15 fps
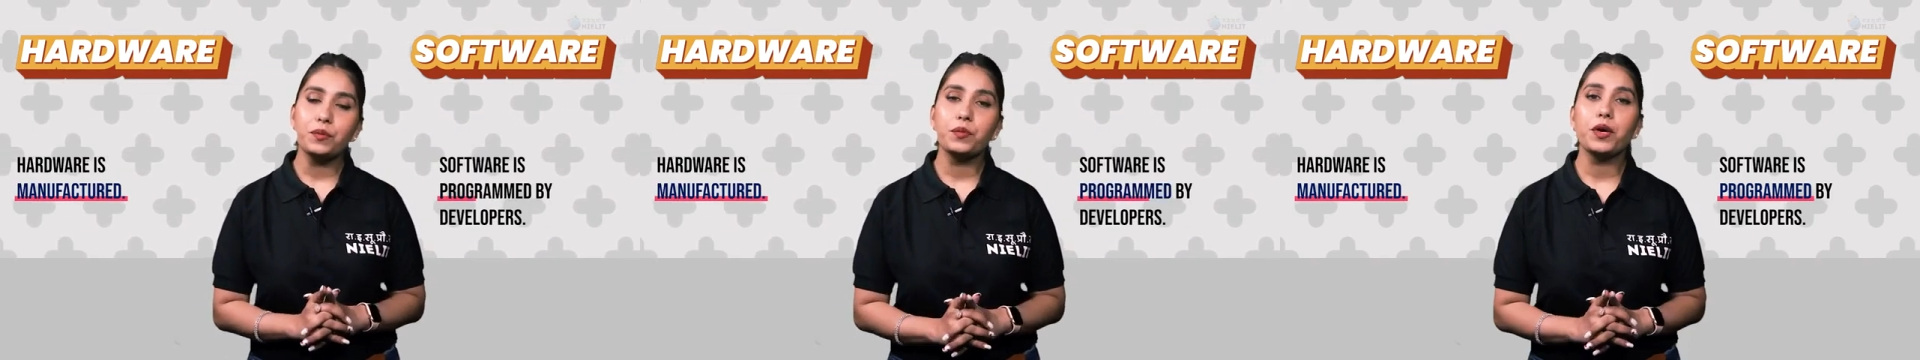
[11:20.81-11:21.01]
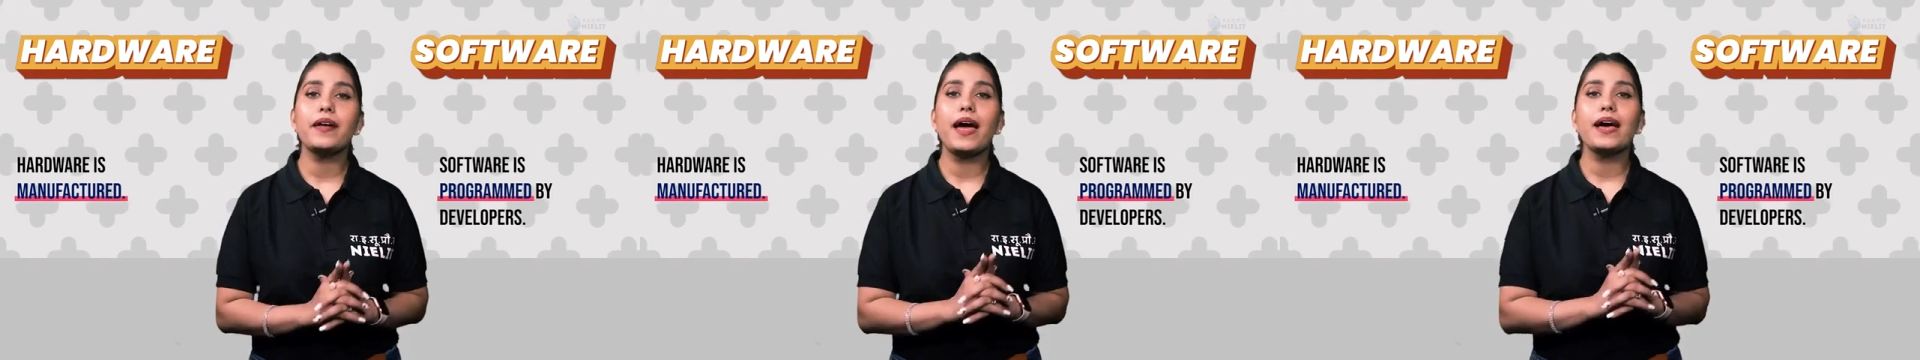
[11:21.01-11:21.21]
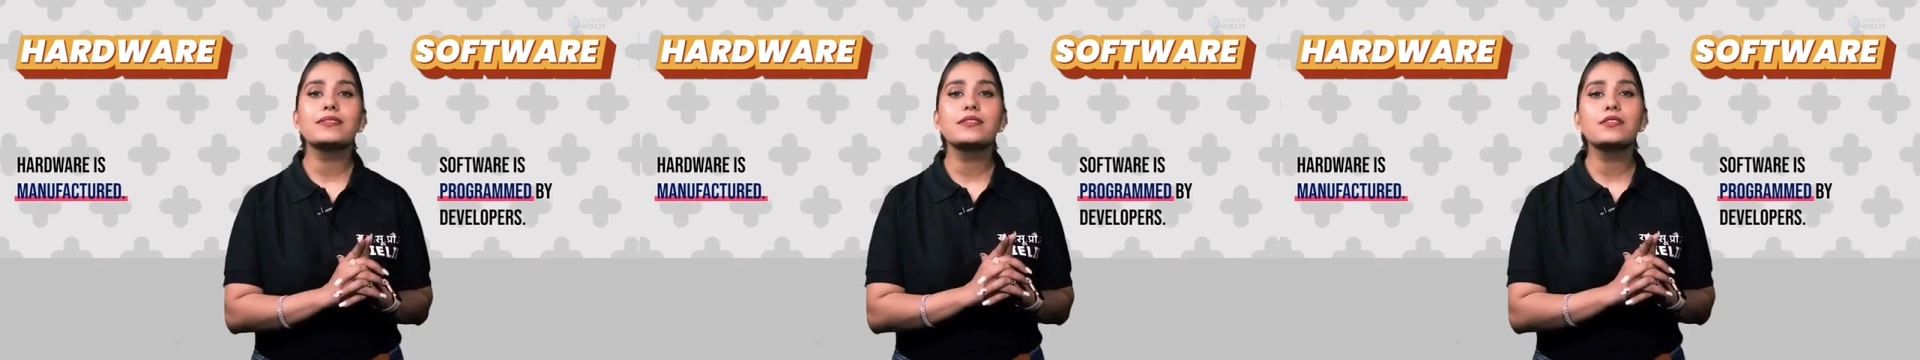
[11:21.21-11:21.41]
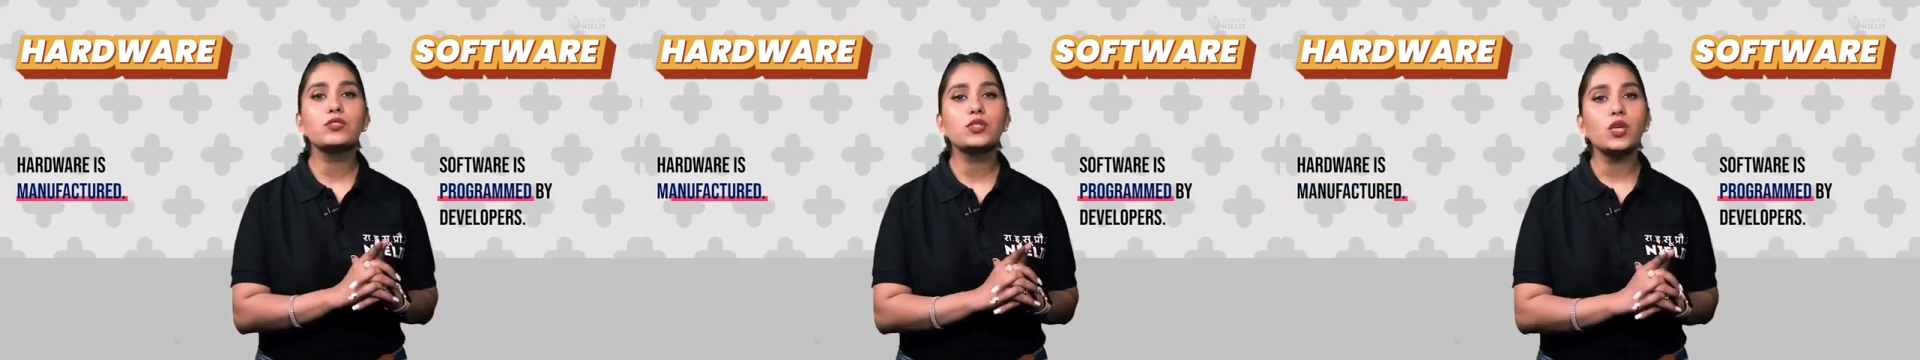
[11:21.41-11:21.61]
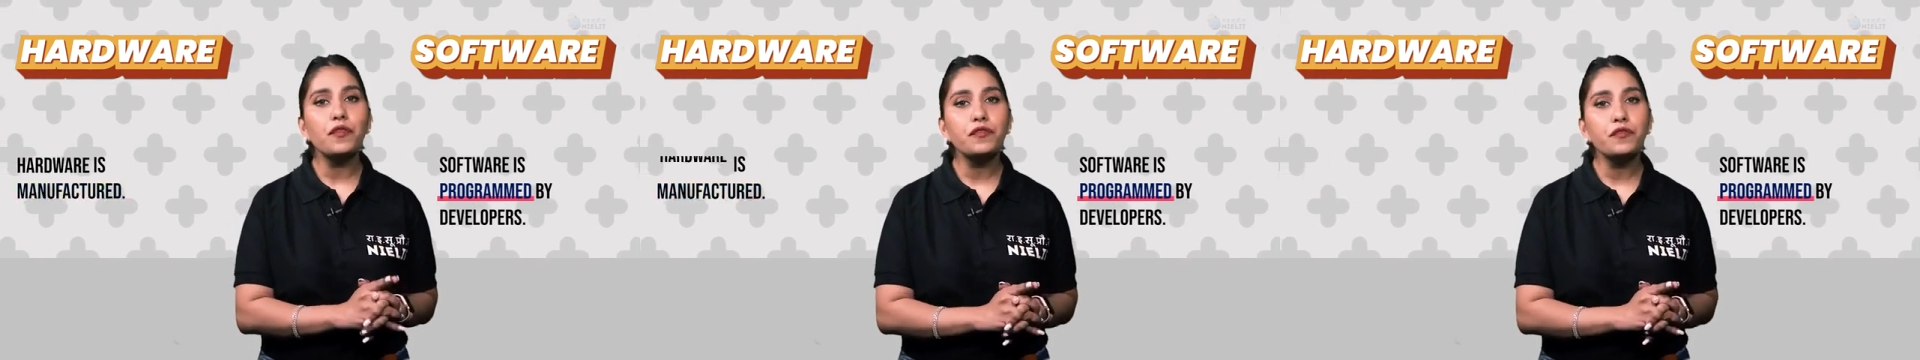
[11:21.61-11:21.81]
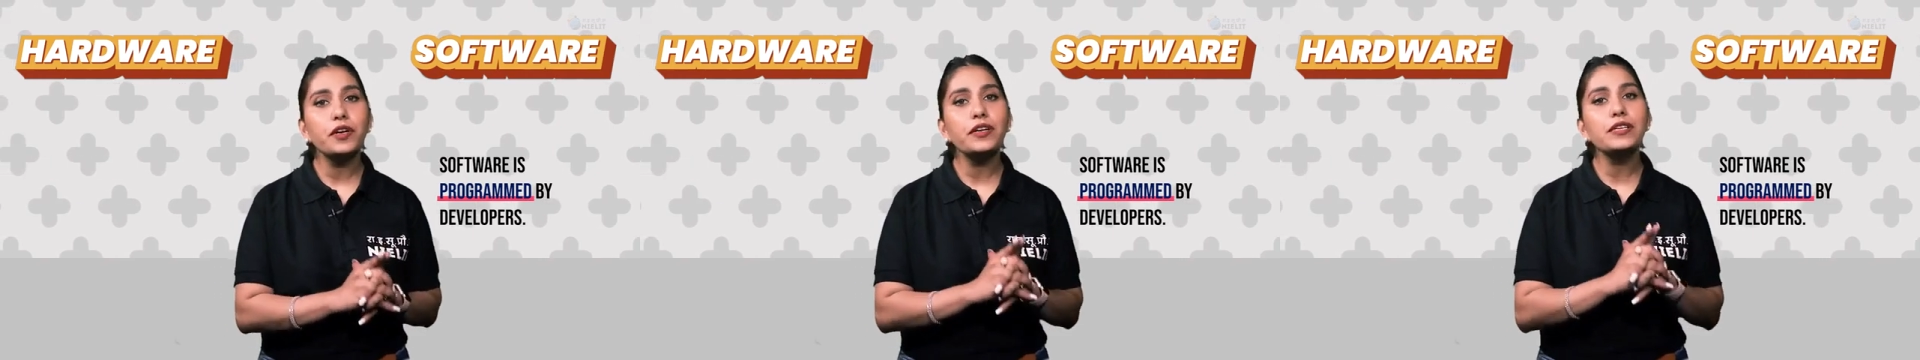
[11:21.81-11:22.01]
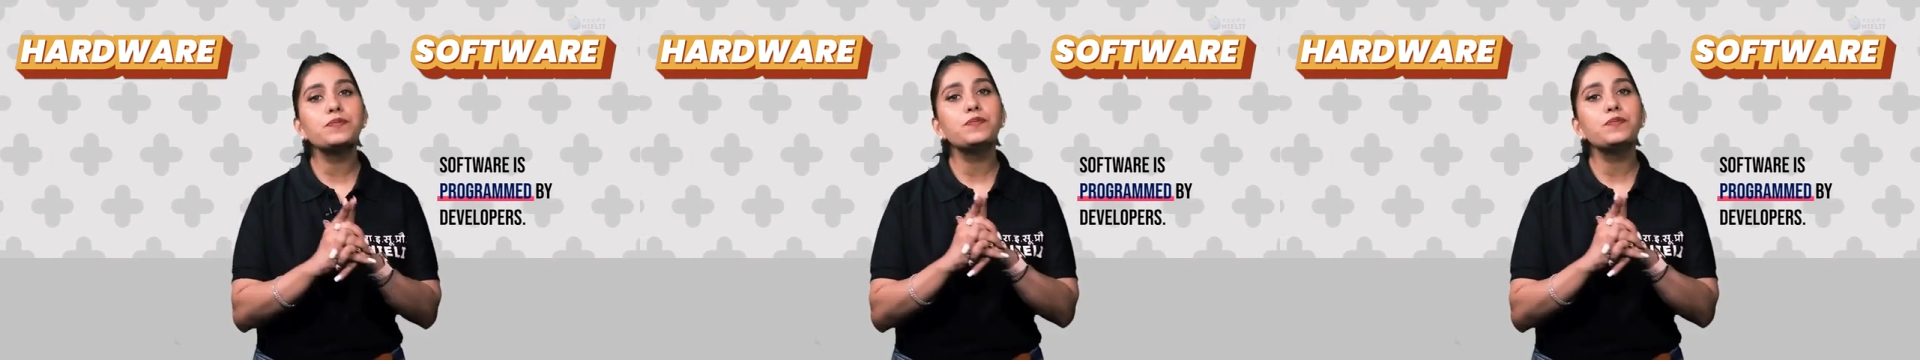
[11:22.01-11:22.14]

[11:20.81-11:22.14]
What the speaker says: whereas the software is